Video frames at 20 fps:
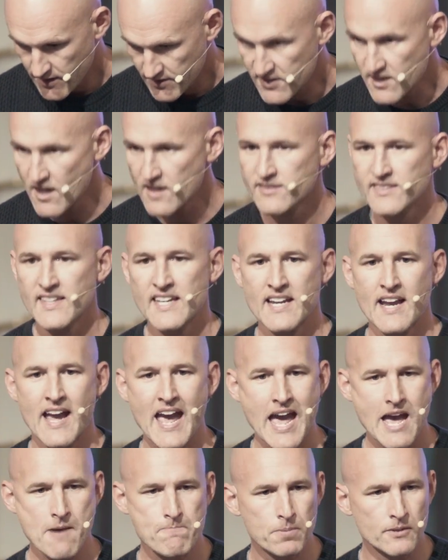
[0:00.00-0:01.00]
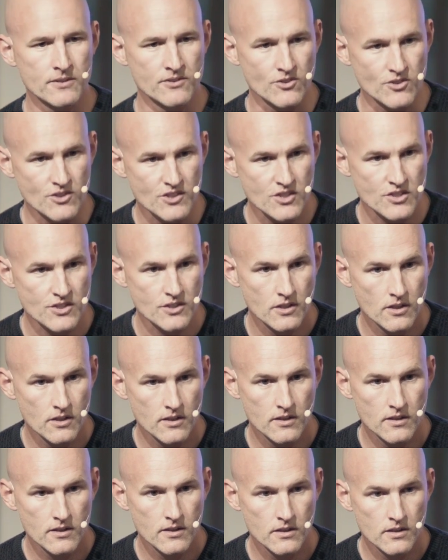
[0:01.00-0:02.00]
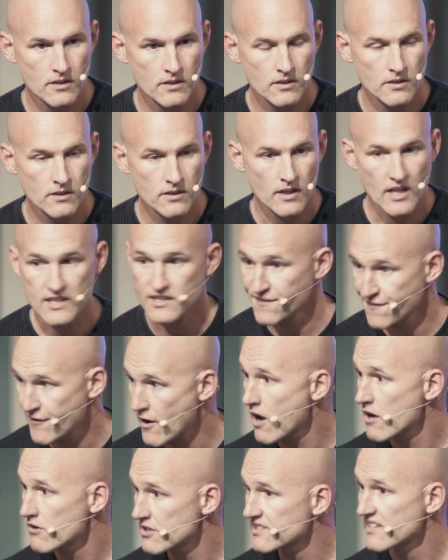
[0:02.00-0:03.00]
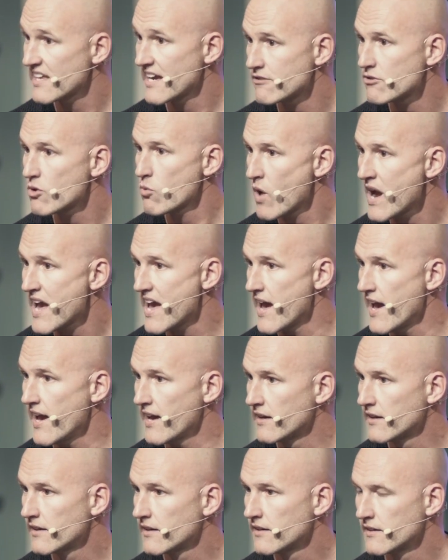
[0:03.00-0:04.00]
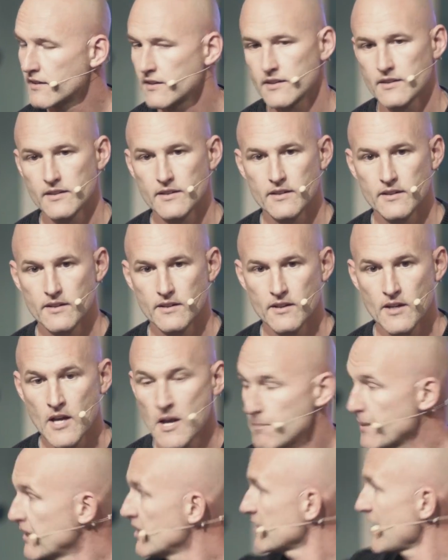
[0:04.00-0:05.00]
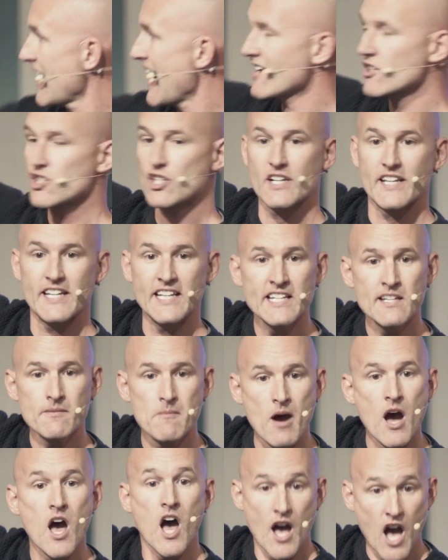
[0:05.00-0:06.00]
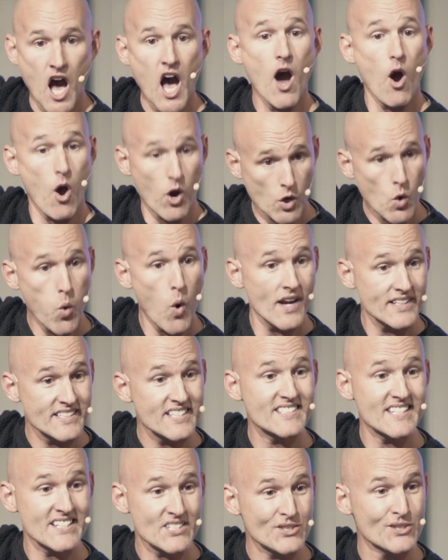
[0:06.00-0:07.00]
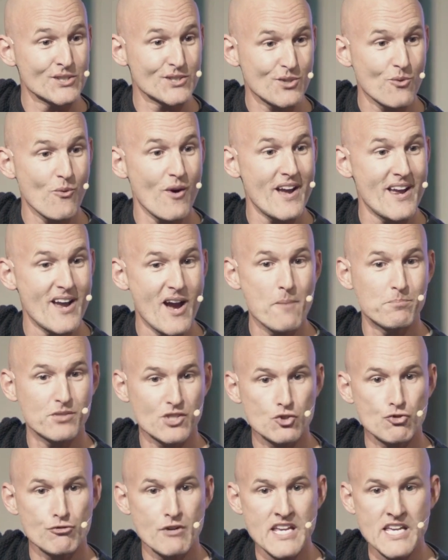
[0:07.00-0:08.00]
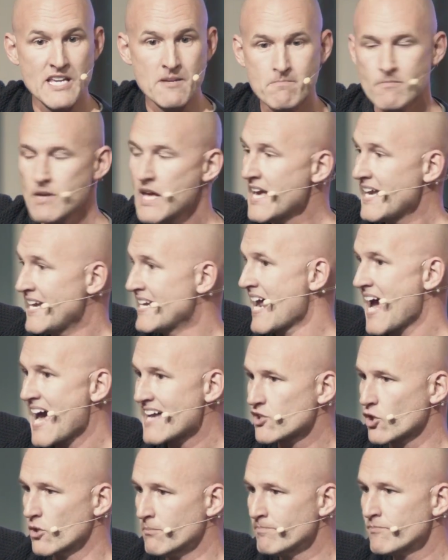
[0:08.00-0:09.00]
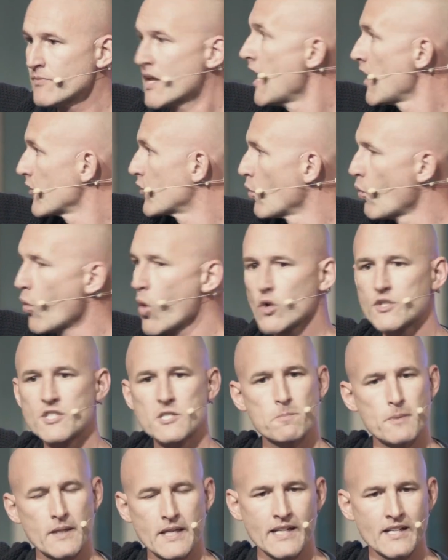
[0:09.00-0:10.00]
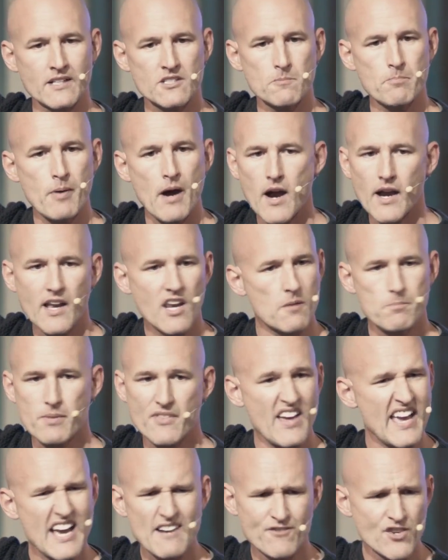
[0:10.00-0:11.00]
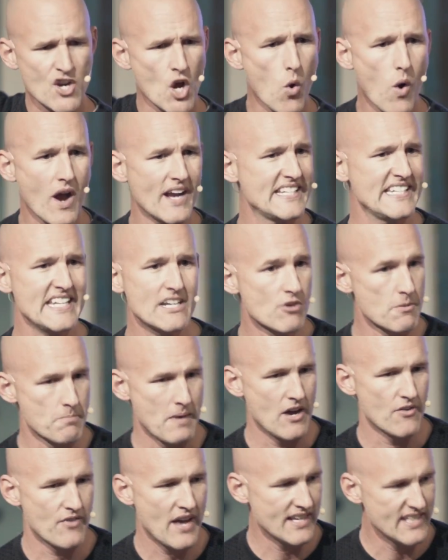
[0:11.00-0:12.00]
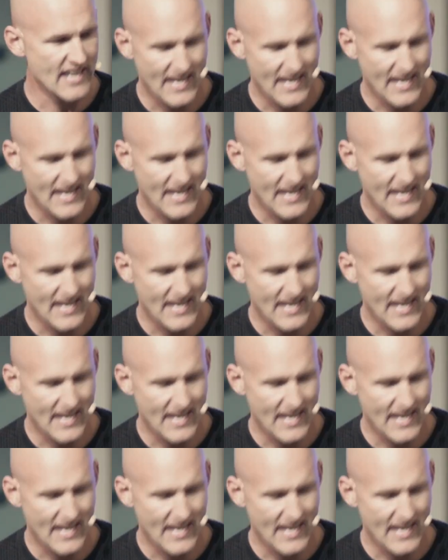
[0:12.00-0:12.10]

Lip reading: nothing happens as far as they're aware. Because actually, quite a distance away upstream in Adam, the water's beginning to pile up, but they have no idea about that